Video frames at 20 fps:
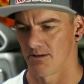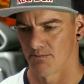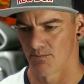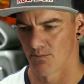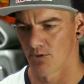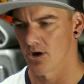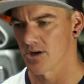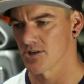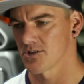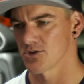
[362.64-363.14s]

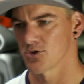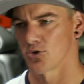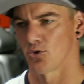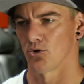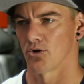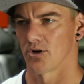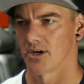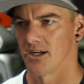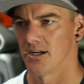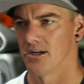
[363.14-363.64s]
my
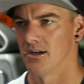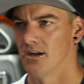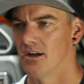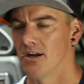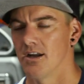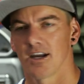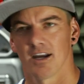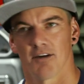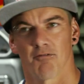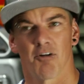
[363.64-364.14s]
story
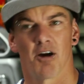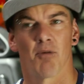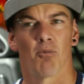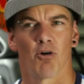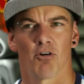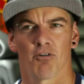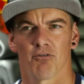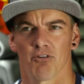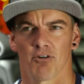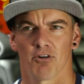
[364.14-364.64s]
can rub
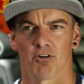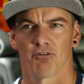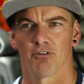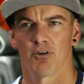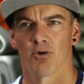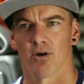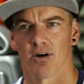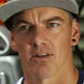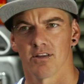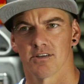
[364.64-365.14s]
off on a
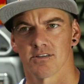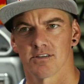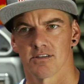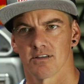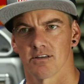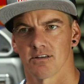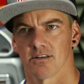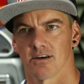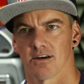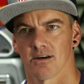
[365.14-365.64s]
few others
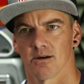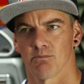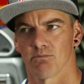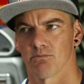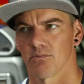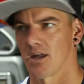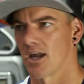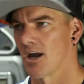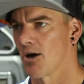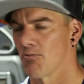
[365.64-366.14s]
and um,
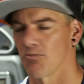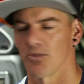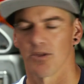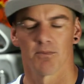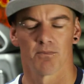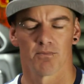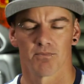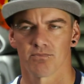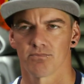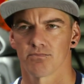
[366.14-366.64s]
help
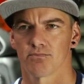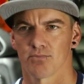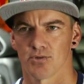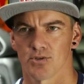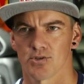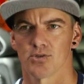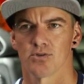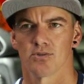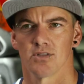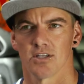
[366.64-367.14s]
them
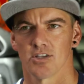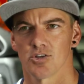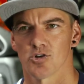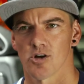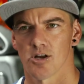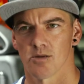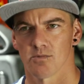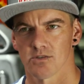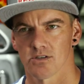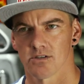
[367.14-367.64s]
pursue their
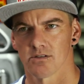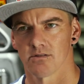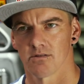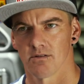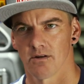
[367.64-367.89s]
dreams.